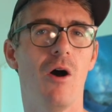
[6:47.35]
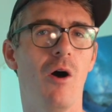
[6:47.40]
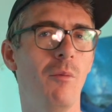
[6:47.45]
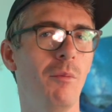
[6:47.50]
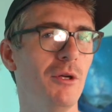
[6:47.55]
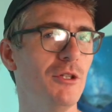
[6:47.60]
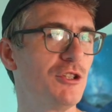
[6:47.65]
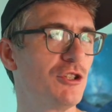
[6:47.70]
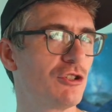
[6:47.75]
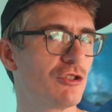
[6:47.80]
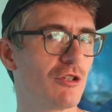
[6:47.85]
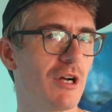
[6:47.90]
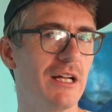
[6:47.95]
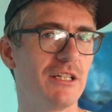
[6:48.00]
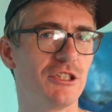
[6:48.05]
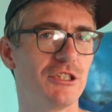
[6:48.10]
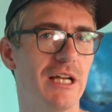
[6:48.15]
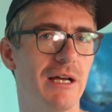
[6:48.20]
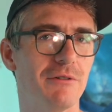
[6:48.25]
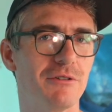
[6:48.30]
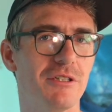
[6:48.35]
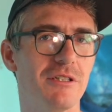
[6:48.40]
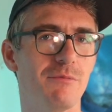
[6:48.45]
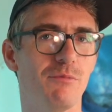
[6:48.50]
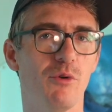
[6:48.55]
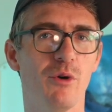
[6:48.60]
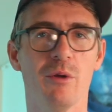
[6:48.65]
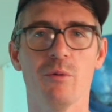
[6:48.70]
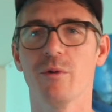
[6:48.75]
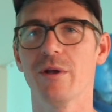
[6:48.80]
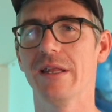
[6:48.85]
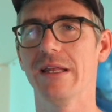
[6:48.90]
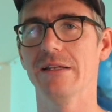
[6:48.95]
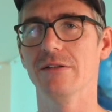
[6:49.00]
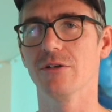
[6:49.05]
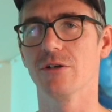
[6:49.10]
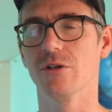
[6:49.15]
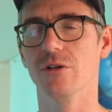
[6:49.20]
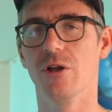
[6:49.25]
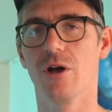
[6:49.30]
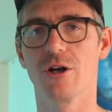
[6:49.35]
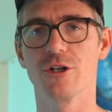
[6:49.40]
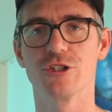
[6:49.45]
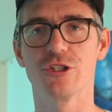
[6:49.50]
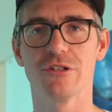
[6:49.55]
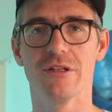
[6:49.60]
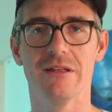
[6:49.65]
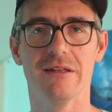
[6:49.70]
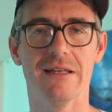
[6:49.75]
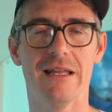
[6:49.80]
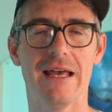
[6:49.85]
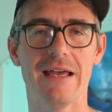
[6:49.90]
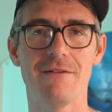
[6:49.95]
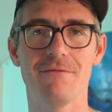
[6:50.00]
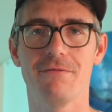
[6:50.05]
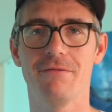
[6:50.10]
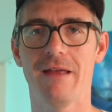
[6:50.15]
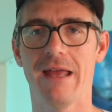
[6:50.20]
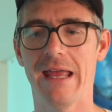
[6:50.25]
almost stretched out to the point where they look larger than life.